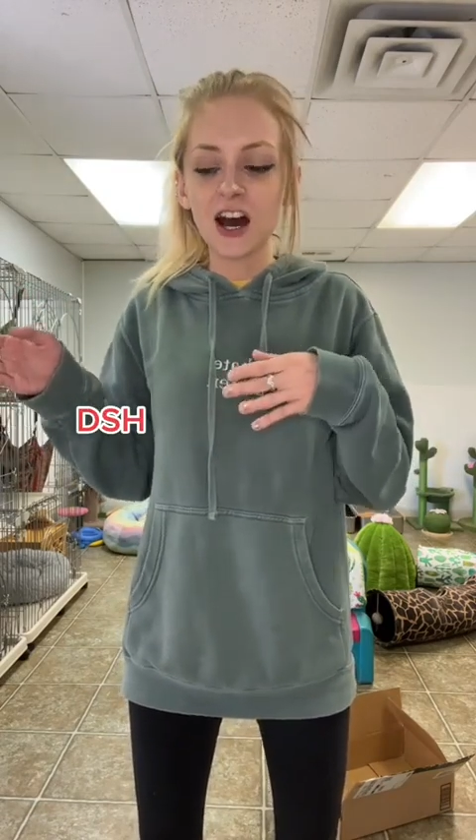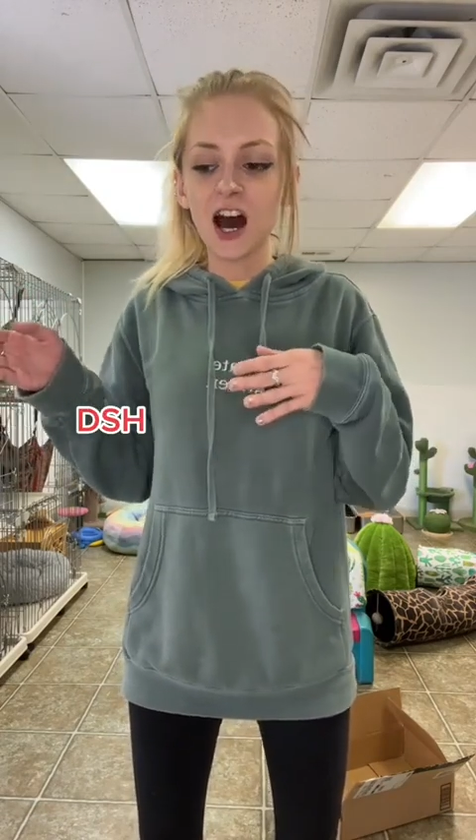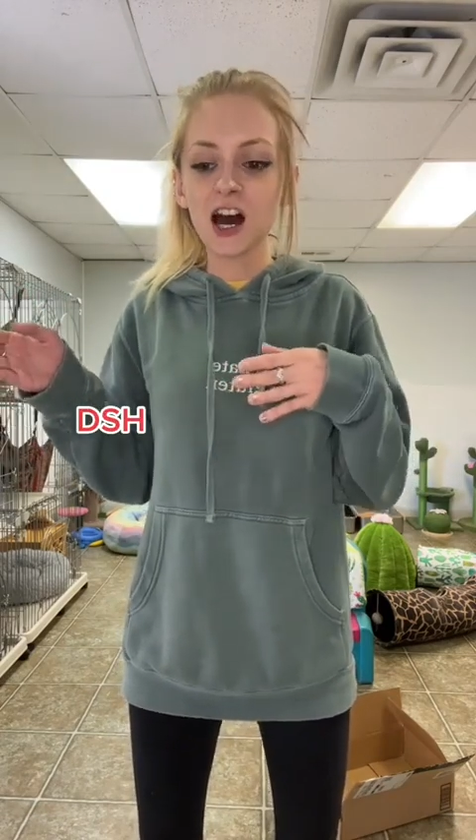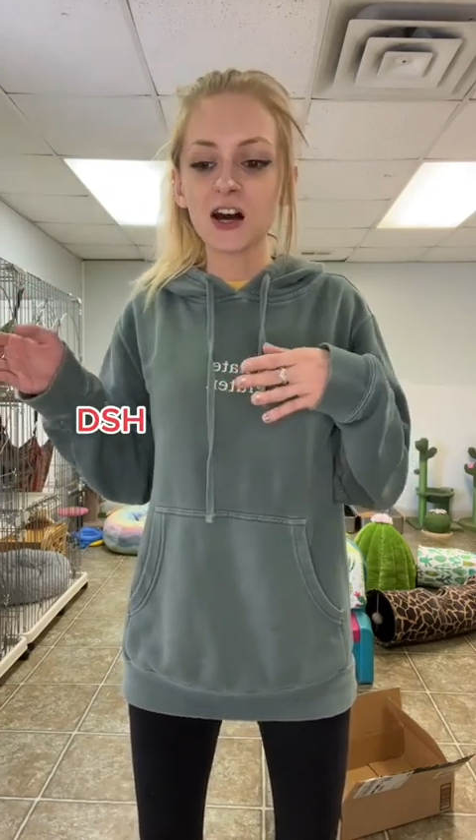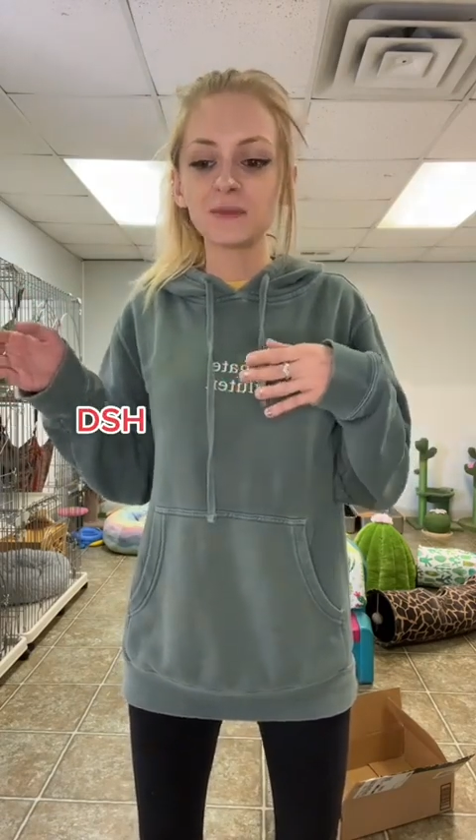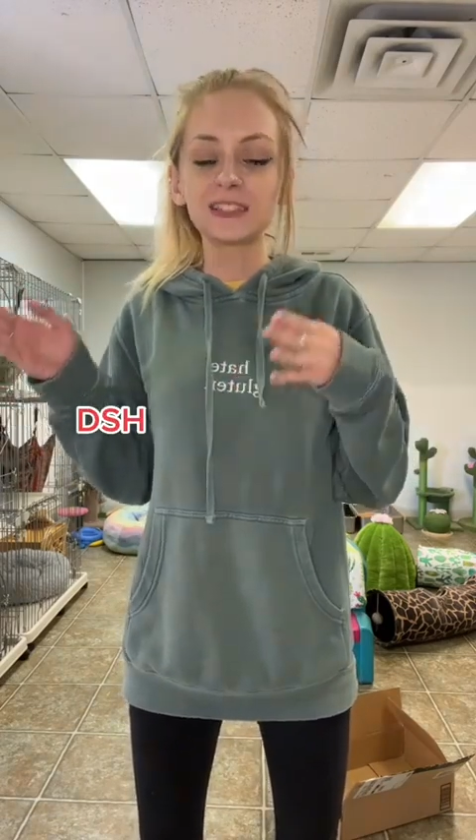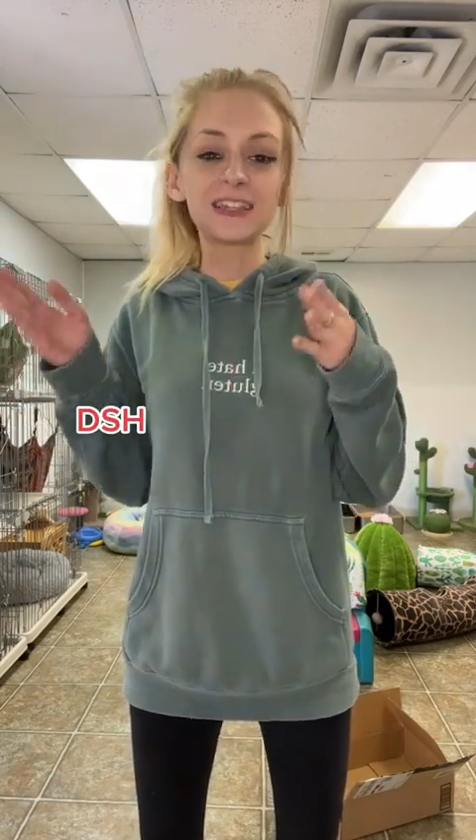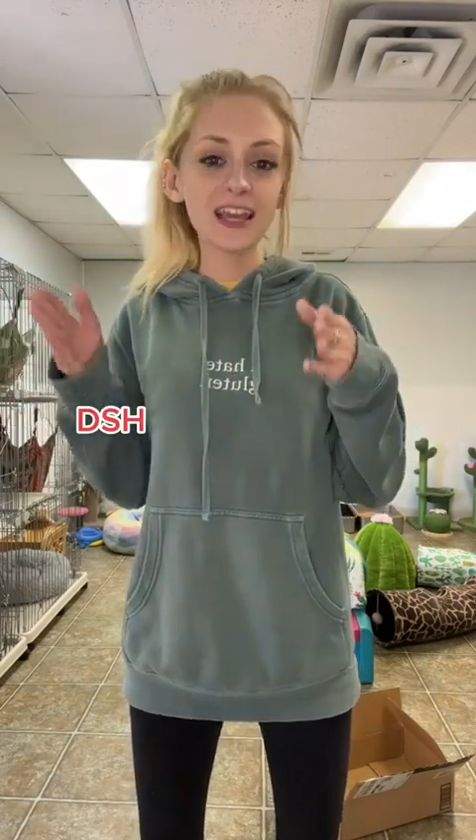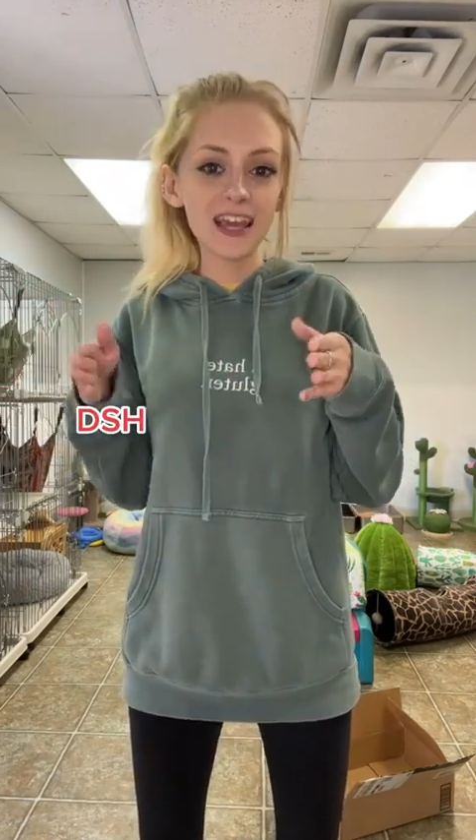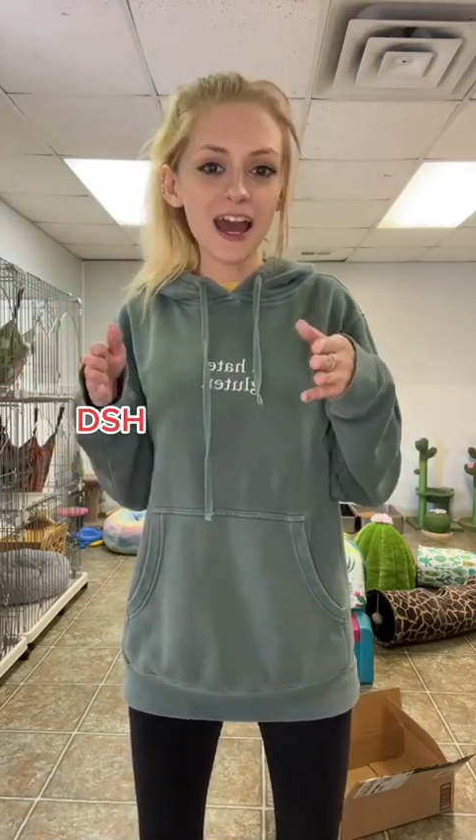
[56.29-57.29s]

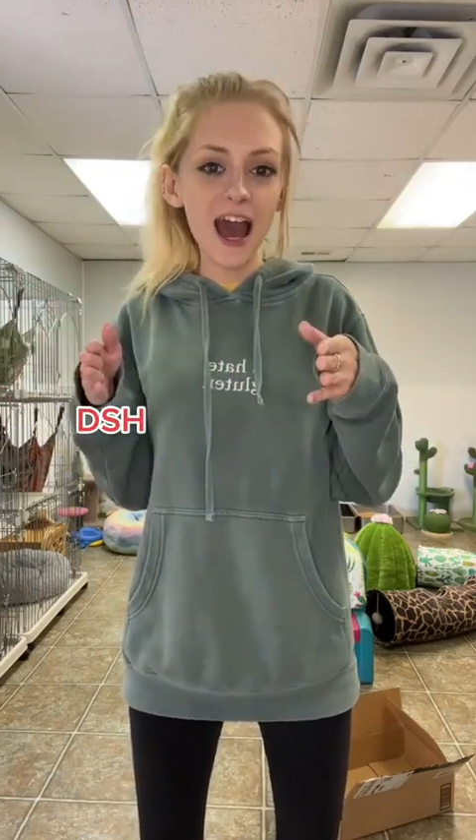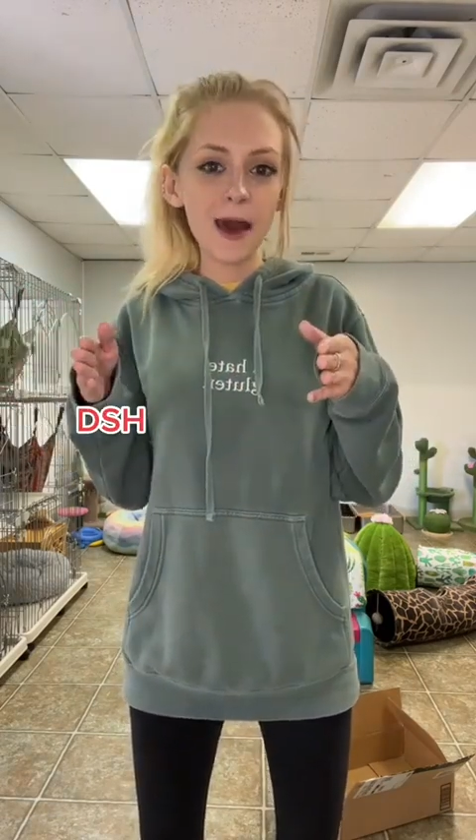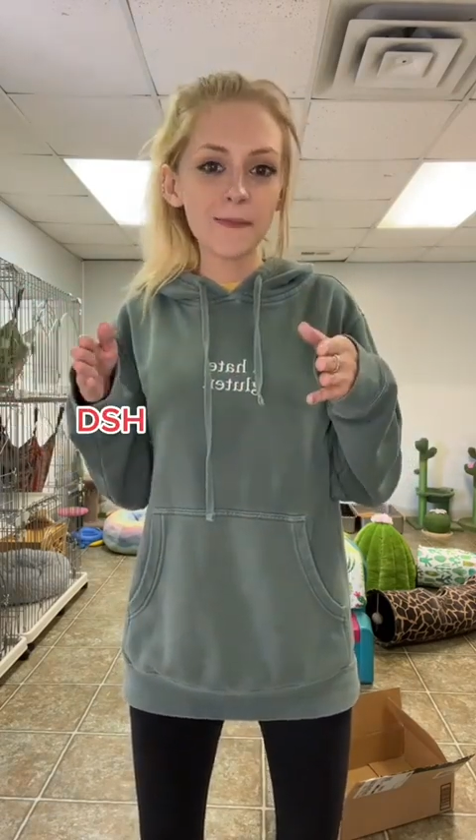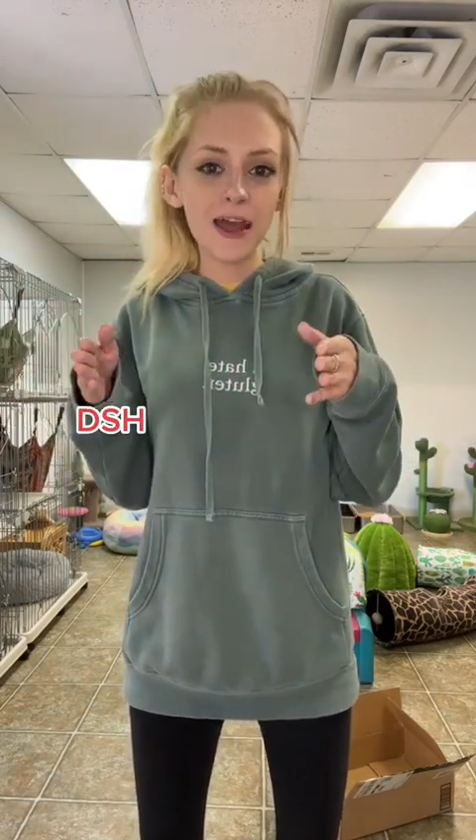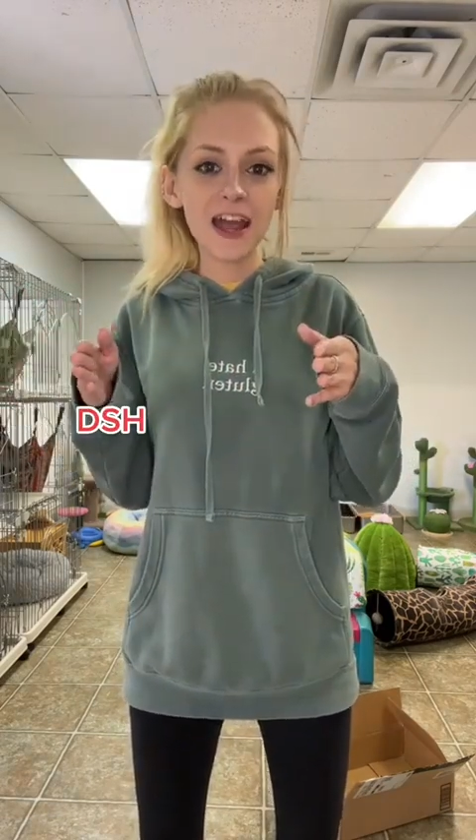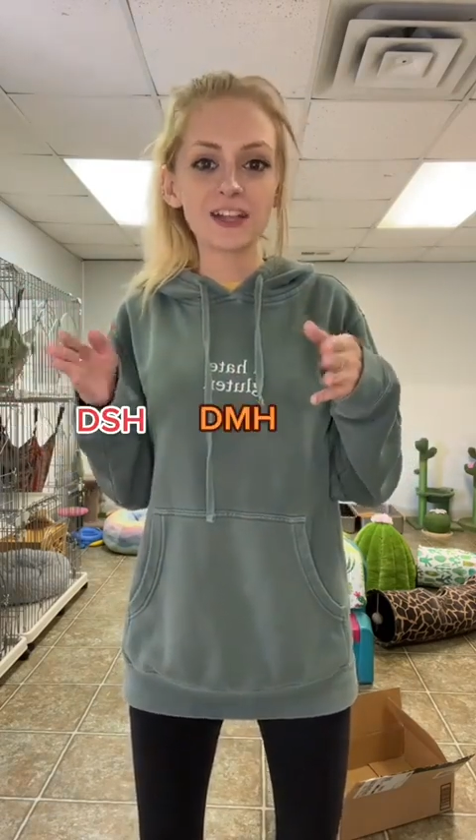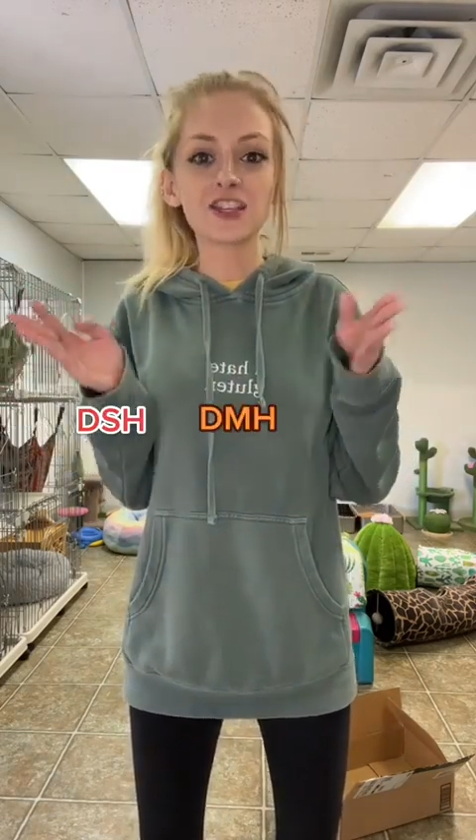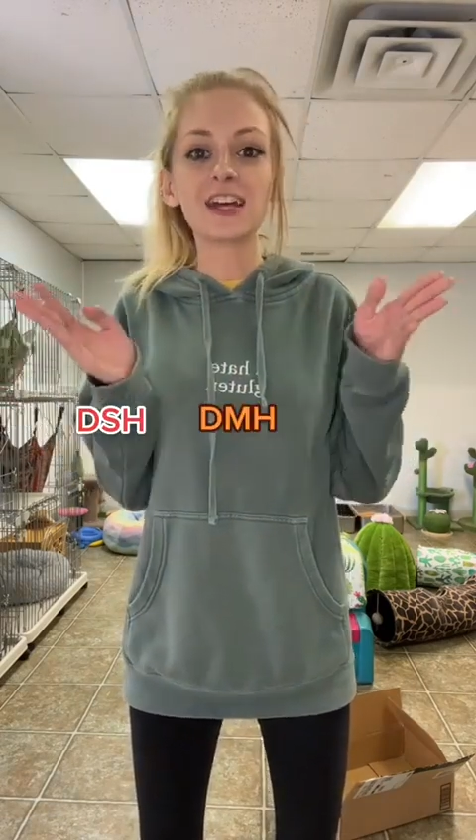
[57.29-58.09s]
DMH,